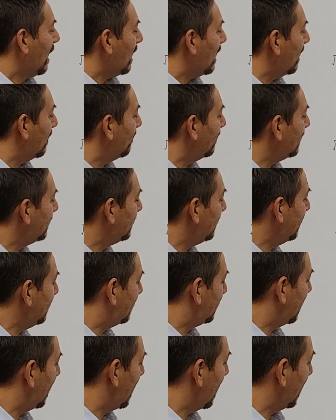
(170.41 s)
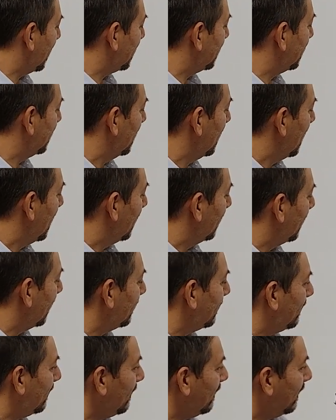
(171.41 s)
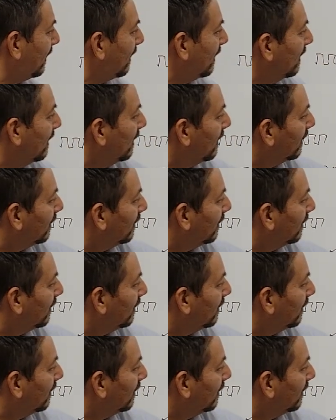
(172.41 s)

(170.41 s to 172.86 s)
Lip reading: If it detects that the